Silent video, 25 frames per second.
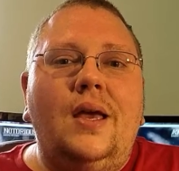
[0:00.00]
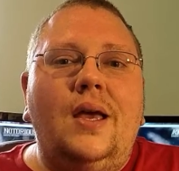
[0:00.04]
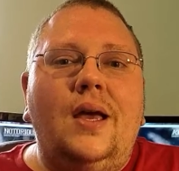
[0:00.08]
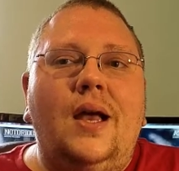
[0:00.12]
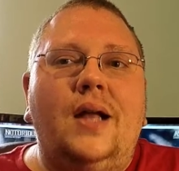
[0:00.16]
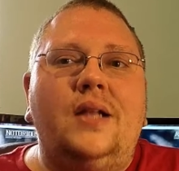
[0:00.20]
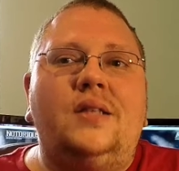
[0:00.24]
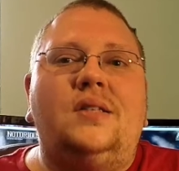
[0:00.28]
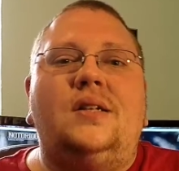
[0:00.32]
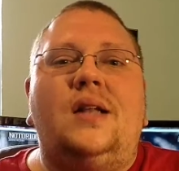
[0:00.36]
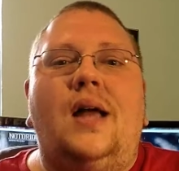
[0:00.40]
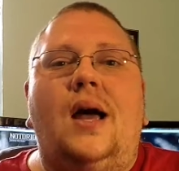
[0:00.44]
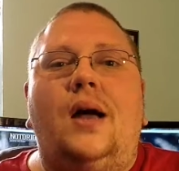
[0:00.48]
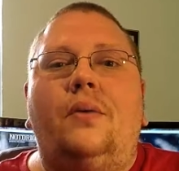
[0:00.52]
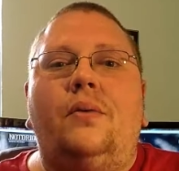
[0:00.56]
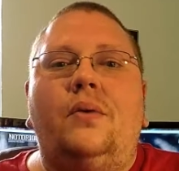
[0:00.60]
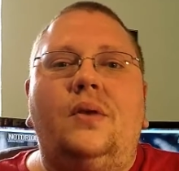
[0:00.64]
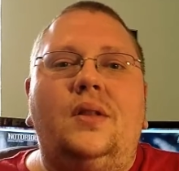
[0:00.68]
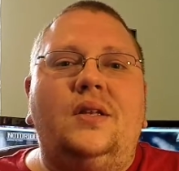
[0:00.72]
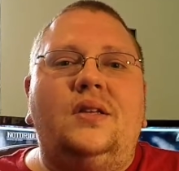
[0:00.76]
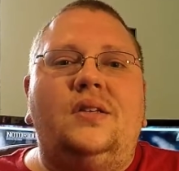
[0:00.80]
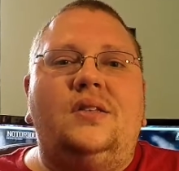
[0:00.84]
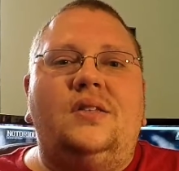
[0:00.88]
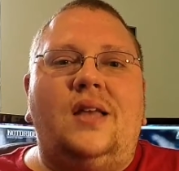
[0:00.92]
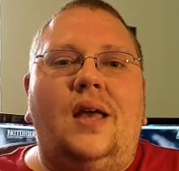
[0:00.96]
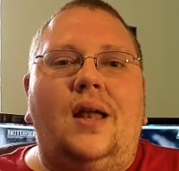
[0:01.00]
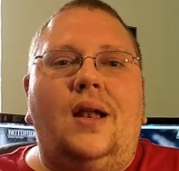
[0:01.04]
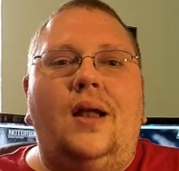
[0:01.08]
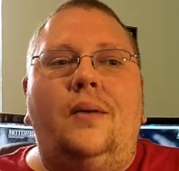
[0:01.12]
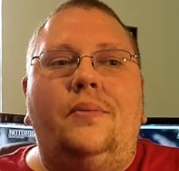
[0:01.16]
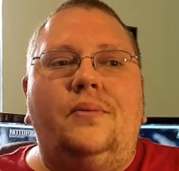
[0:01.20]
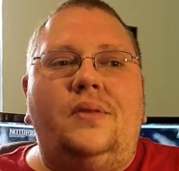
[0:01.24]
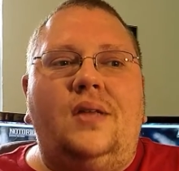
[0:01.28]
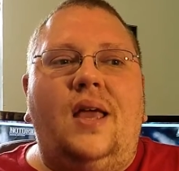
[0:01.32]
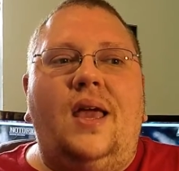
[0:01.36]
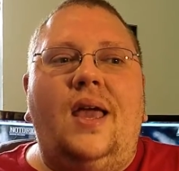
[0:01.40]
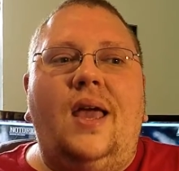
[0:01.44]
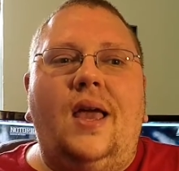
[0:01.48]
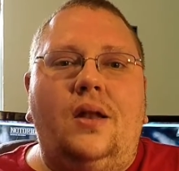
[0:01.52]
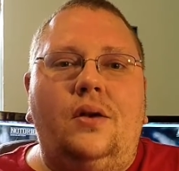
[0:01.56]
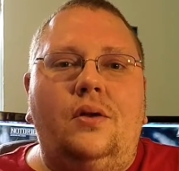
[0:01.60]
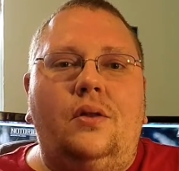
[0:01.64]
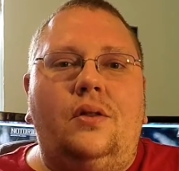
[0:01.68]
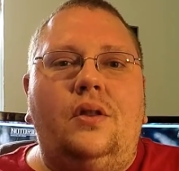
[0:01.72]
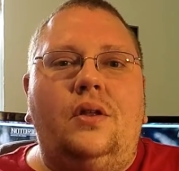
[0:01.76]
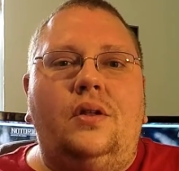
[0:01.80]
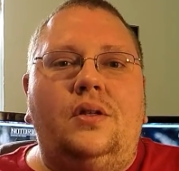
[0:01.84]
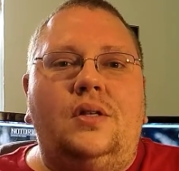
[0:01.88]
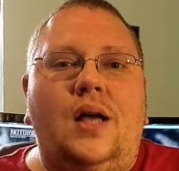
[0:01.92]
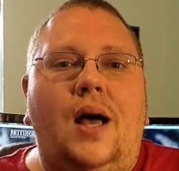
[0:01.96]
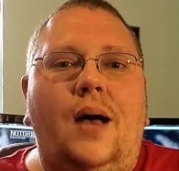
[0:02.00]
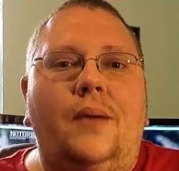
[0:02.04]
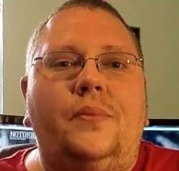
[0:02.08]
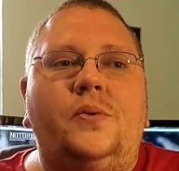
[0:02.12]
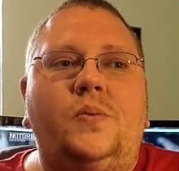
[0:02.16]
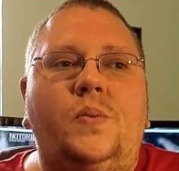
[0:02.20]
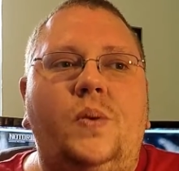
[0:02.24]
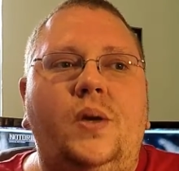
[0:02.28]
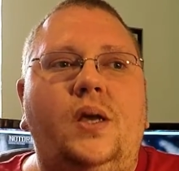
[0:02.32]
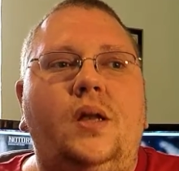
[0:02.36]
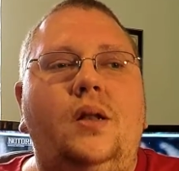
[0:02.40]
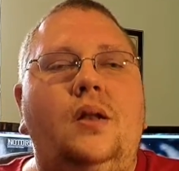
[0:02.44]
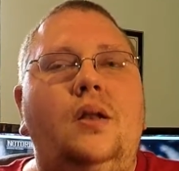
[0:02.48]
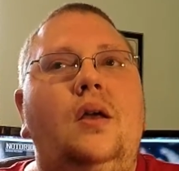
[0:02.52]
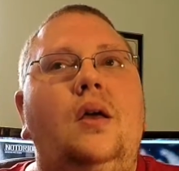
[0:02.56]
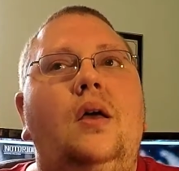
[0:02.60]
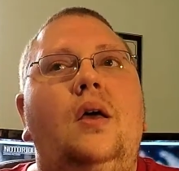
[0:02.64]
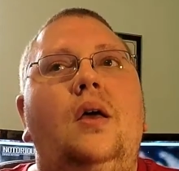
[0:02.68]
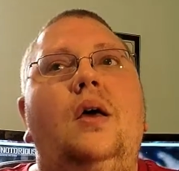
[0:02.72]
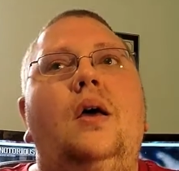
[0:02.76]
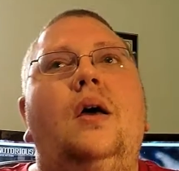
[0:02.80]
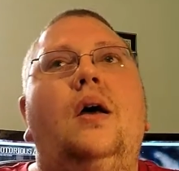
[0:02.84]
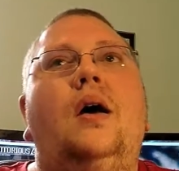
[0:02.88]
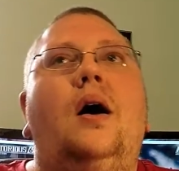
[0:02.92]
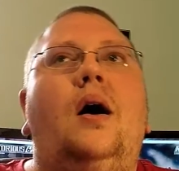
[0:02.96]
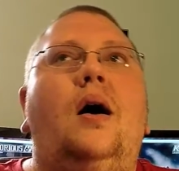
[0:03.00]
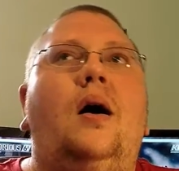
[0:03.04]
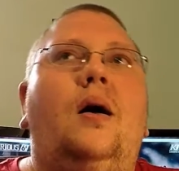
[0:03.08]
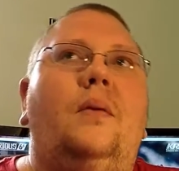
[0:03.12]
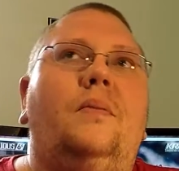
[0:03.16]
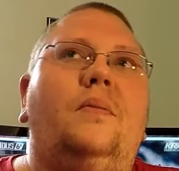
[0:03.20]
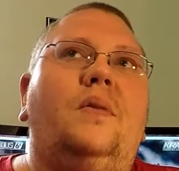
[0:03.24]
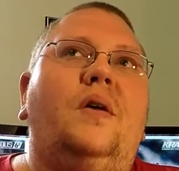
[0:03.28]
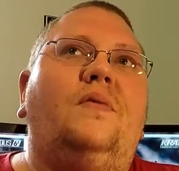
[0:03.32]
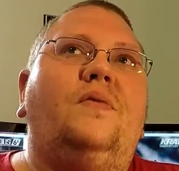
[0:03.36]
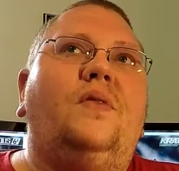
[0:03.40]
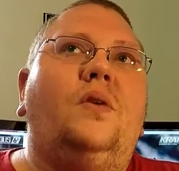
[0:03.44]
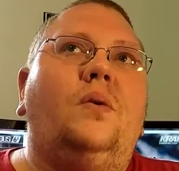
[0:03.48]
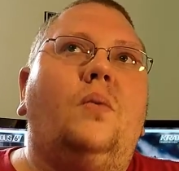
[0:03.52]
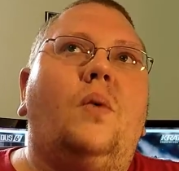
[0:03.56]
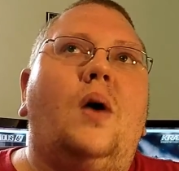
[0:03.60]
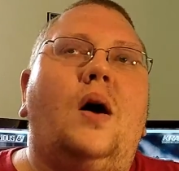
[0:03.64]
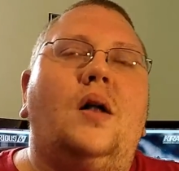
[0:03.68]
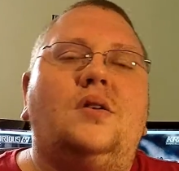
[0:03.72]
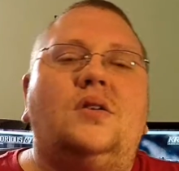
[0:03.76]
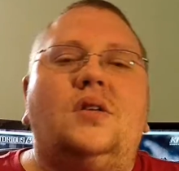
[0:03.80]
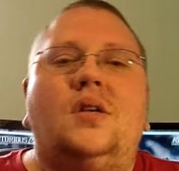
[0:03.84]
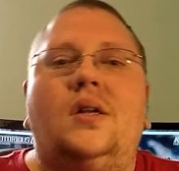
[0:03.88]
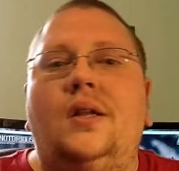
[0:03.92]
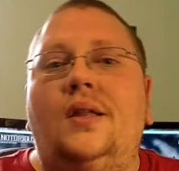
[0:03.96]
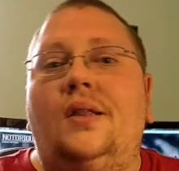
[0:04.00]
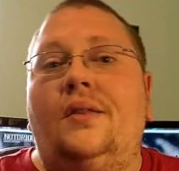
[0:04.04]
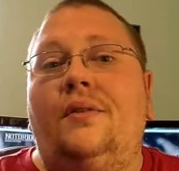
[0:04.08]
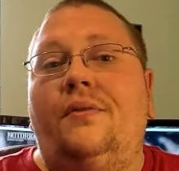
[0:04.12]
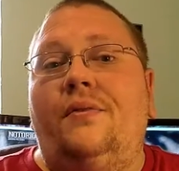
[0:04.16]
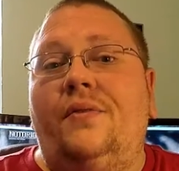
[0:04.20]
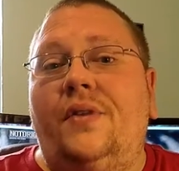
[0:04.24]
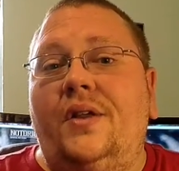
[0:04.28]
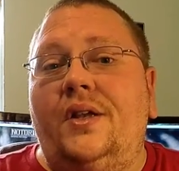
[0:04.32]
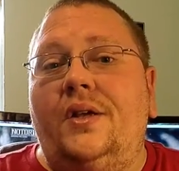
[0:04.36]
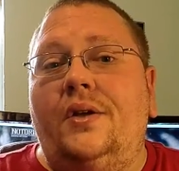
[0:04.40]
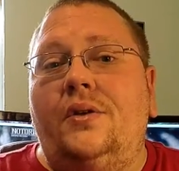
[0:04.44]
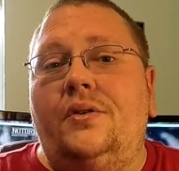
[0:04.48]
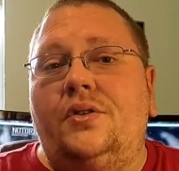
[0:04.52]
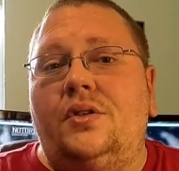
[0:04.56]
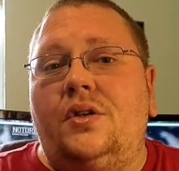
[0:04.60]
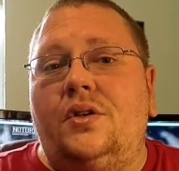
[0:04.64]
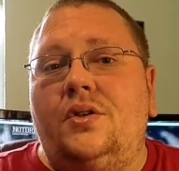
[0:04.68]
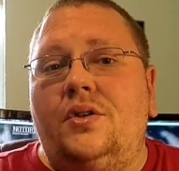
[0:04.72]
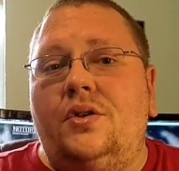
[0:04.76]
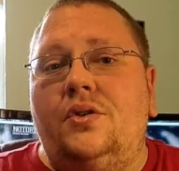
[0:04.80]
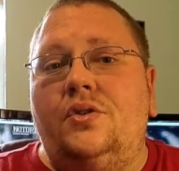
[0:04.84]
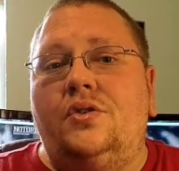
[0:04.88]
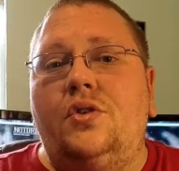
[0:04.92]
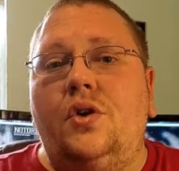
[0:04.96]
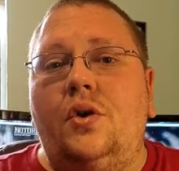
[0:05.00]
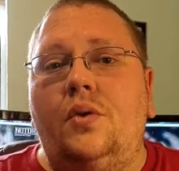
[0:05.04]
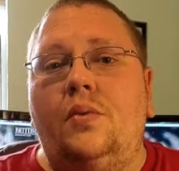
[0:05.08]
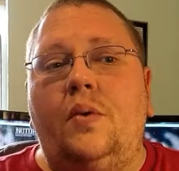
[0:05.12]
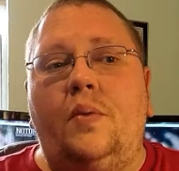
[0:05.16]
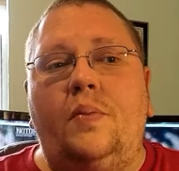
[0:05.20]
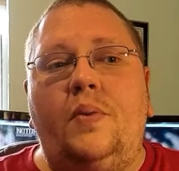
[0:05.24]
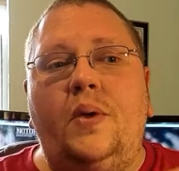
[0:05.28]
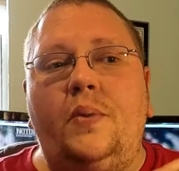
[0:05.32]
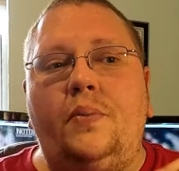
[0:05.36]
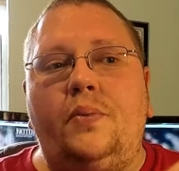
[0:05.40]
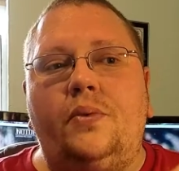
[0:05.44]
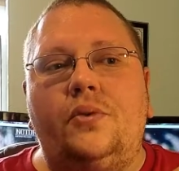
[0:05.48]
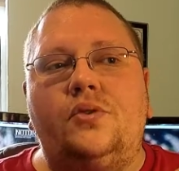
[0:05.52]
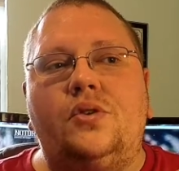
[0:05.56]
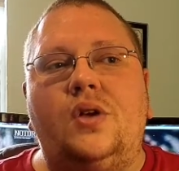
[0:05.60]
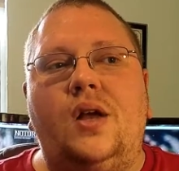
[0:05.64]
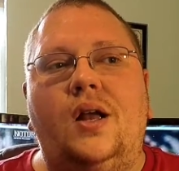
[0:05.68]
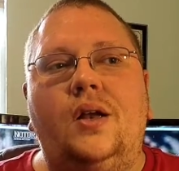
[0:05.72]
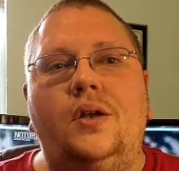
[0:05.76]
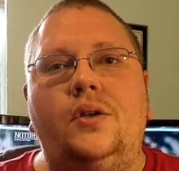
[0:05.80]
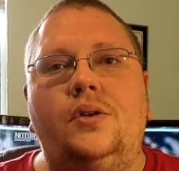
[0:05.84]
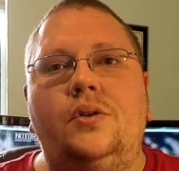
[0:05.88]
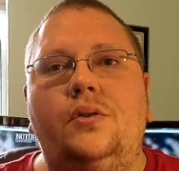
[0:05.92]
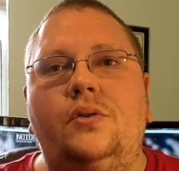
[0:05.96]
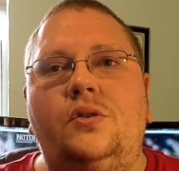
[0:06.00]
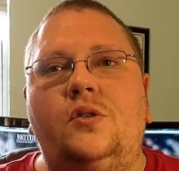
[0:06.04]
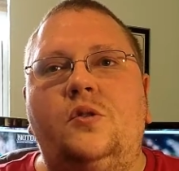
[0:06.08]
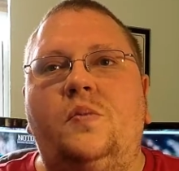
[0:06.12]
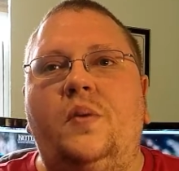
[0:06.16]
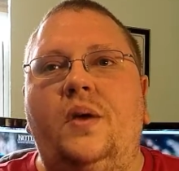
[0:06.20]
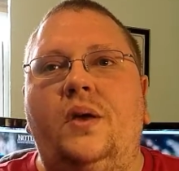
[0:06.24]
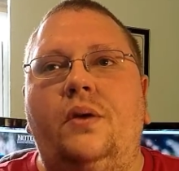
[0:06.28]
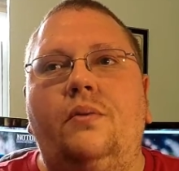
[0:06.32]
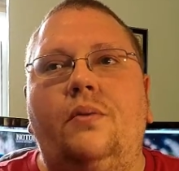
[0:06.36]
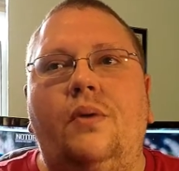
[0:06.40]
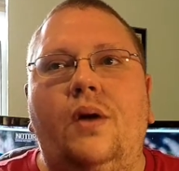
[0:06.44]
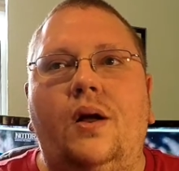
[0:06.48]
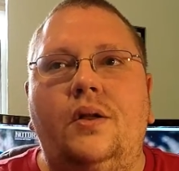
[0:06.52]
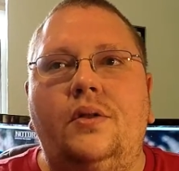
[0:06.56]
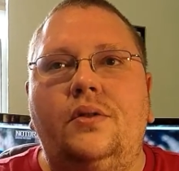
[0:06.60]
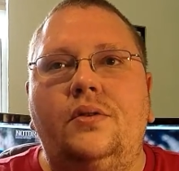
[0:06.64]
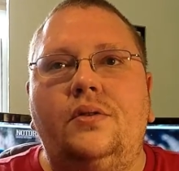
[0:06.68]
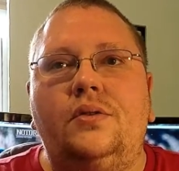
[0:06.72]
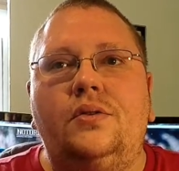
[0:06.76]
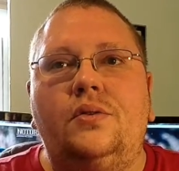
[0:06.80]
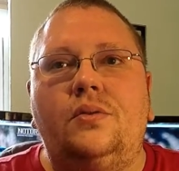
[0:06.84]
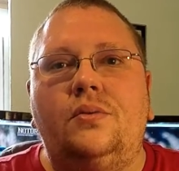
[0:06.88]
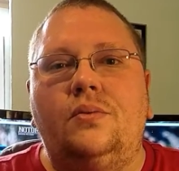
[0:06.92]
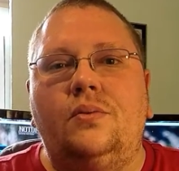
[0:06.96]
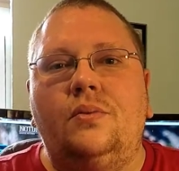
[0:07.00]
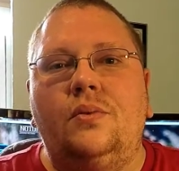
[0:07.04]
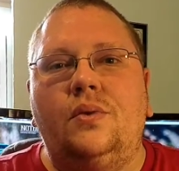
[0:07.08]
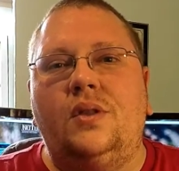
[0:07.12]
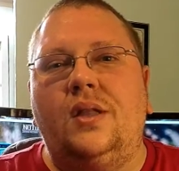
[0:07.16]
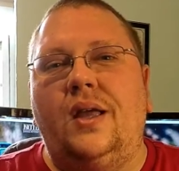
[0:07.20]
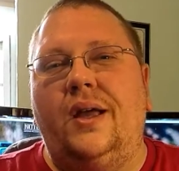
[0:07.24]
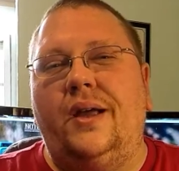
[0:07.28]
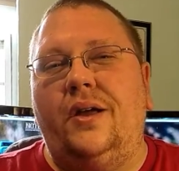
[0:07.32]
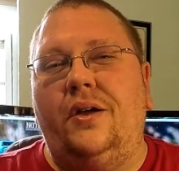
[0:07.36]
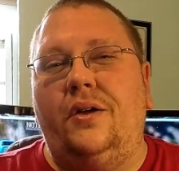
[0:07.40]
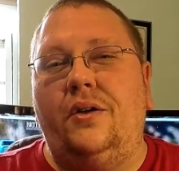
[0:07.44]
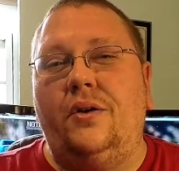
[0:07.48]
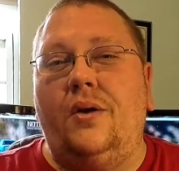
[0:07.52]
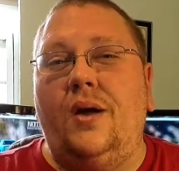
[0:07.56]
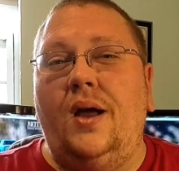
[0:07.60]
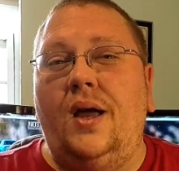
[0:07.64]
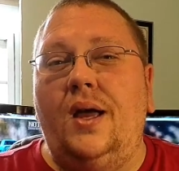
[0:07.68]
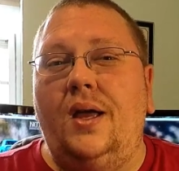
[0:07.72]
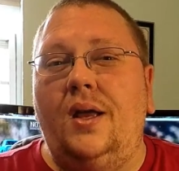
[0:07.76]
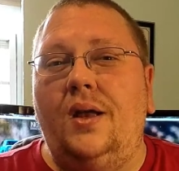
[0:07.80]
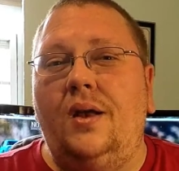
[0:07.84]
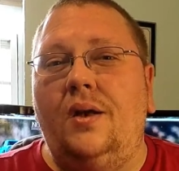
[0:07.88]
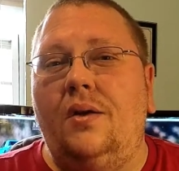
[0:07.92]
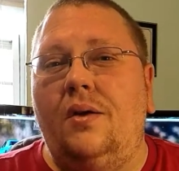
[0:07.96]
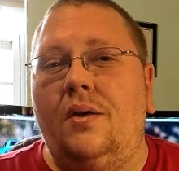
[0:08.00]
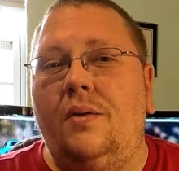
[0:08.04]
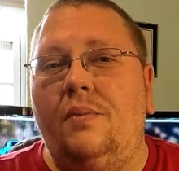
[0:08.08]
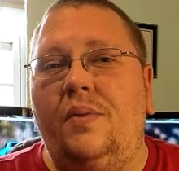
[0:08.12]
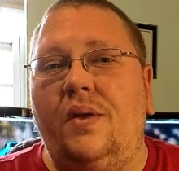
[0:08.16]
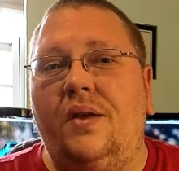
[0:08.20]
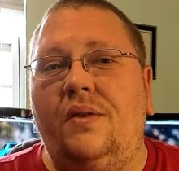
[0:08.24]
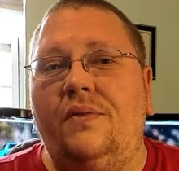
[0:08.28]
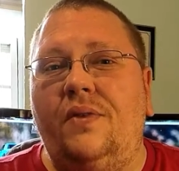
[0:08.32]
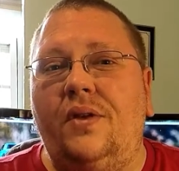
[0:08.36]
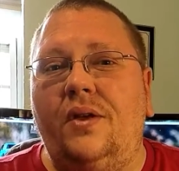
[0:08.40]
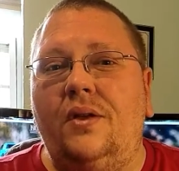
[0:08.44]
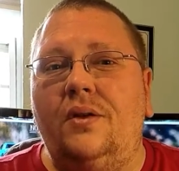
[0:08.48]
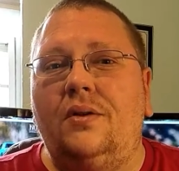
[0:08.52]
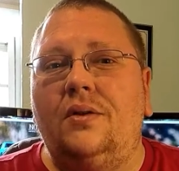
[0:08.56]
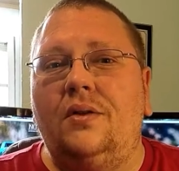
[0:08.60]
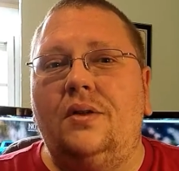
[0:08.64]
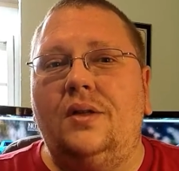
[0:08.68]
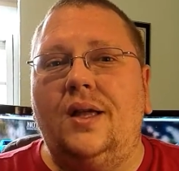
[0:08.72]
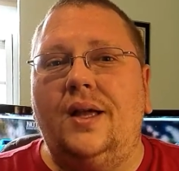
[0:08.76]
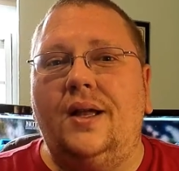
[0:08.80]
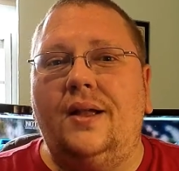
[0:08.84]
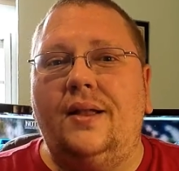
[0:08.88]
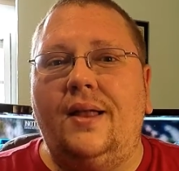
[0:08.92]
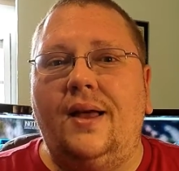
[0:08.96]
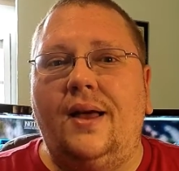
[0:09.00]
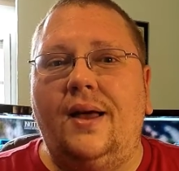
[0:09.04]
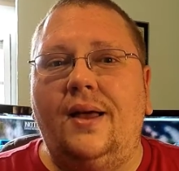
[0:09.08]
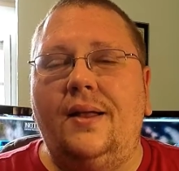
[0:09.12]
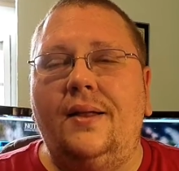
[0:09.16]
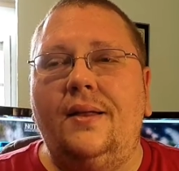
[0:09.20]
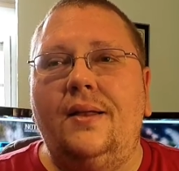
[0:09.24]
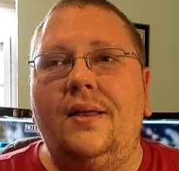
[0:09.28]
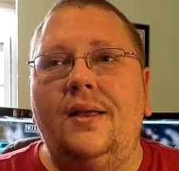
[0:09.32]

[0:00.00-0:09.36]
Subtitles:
It's not really set up to handle the top speed. If you watch any of the videos on YouTube of people trying to do speed runs with like a Kraton or a big vehicle like that,